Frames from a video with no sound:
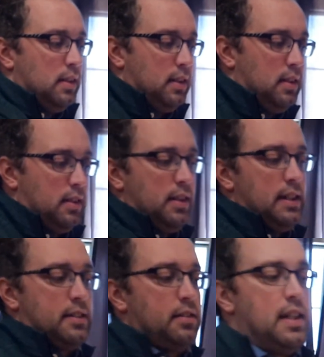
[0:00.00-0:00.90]
All
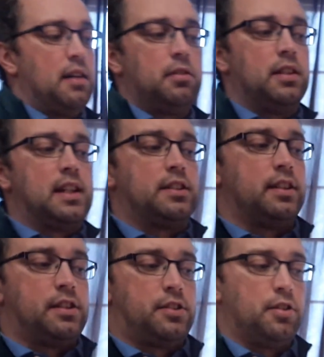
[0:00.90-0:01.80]
right, so now I'm going to
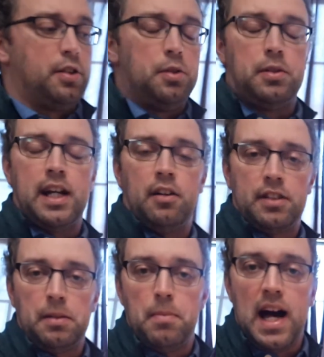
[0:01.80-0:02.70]
actually show you
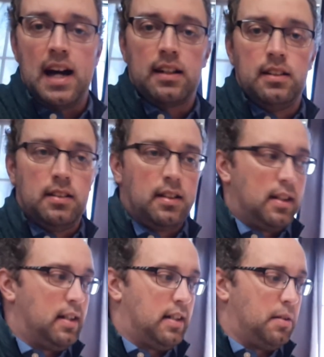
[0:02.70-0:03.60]
counting back
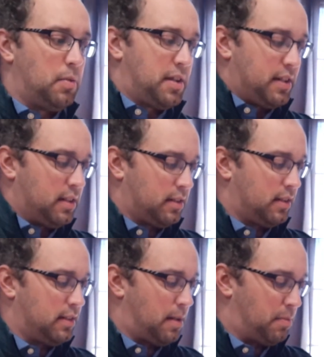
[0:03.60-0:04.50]
with a
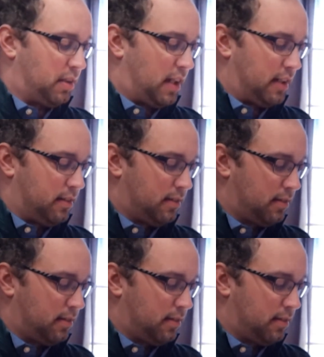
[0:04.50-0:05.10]
number line.